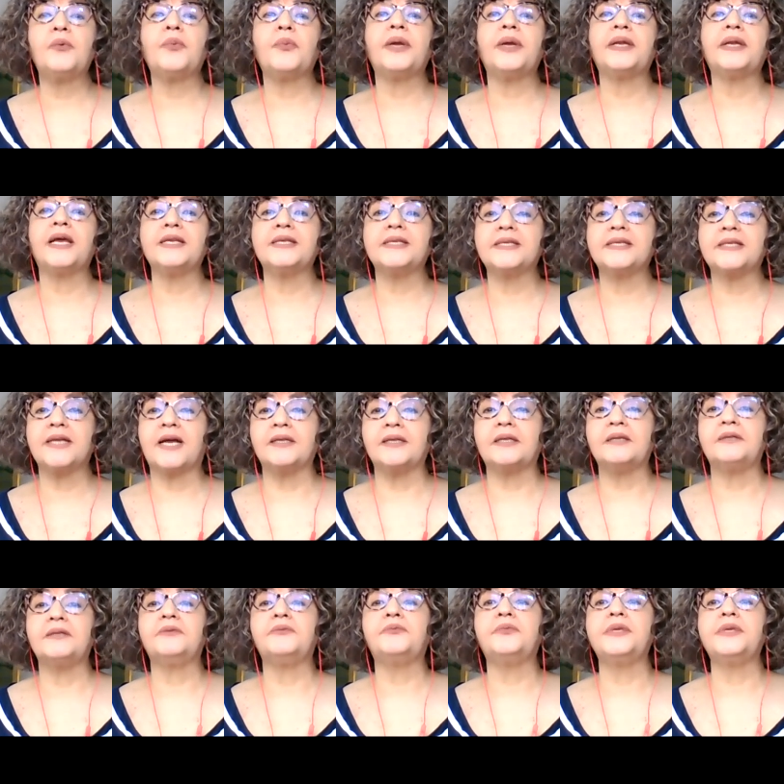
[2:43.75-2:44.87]
when I
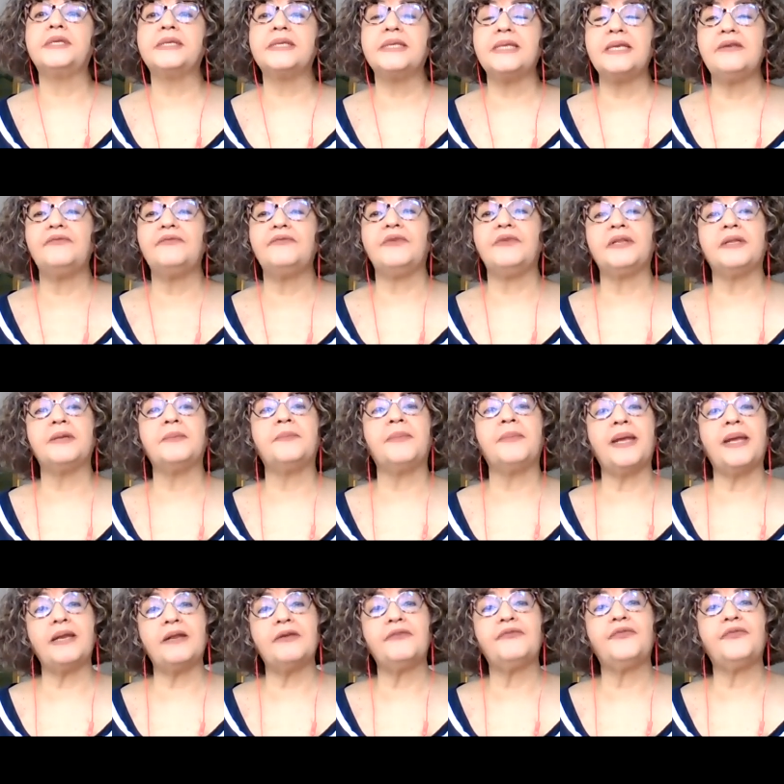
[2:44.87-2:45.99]
started receiving the
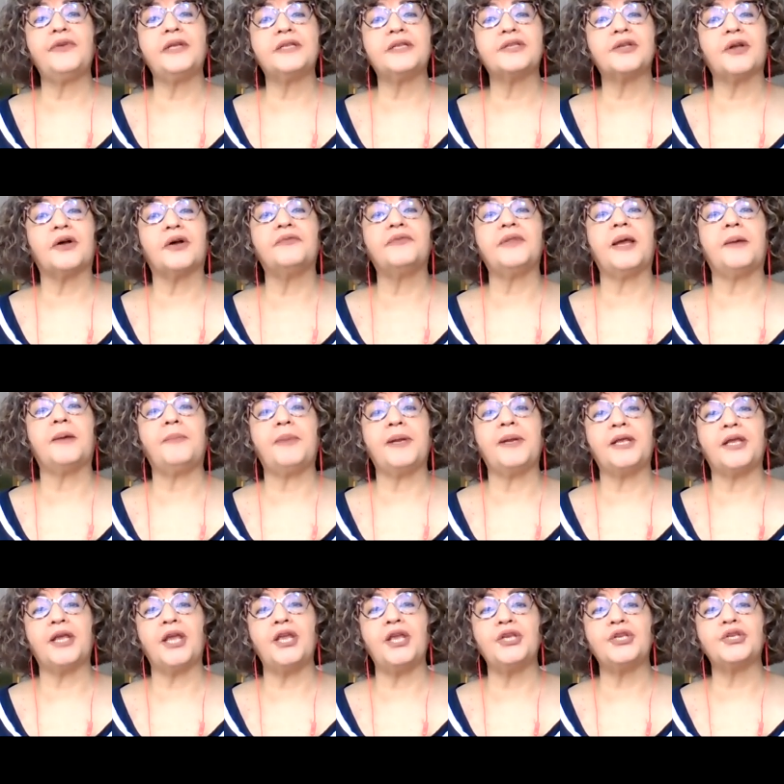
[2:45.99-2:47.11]
benefits of the
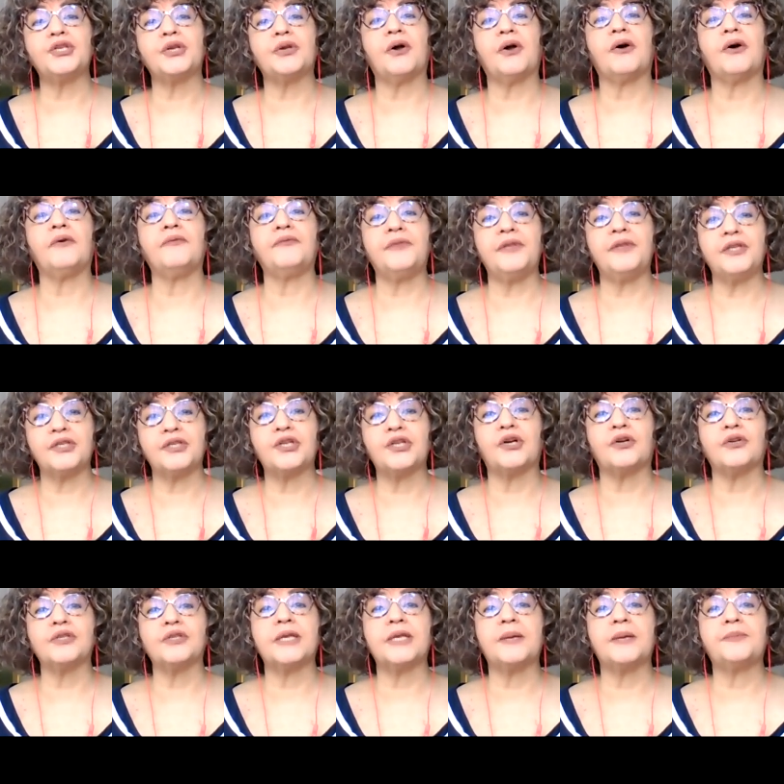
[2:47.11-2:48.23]
application of this
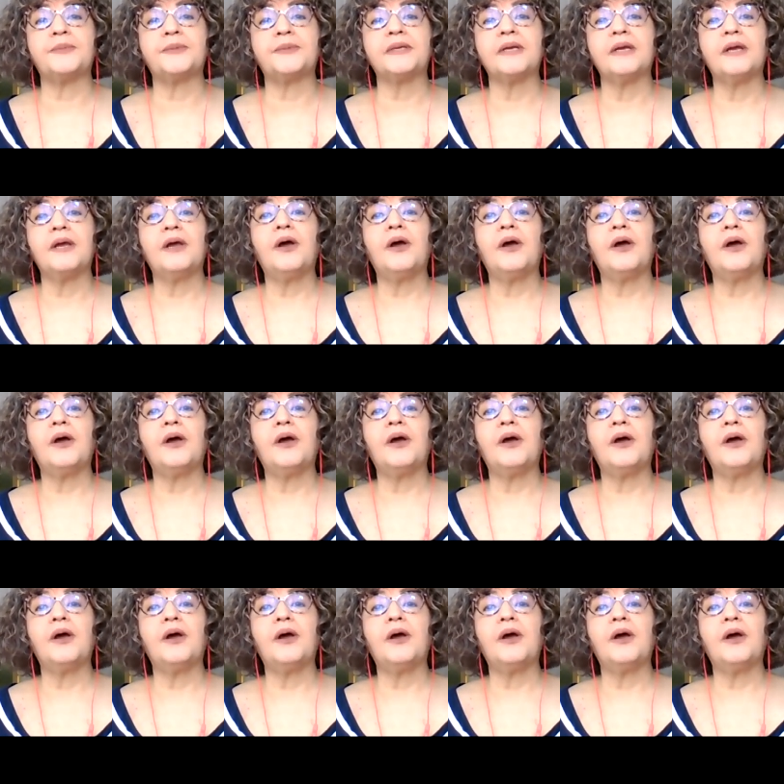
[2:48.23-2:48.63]
concept,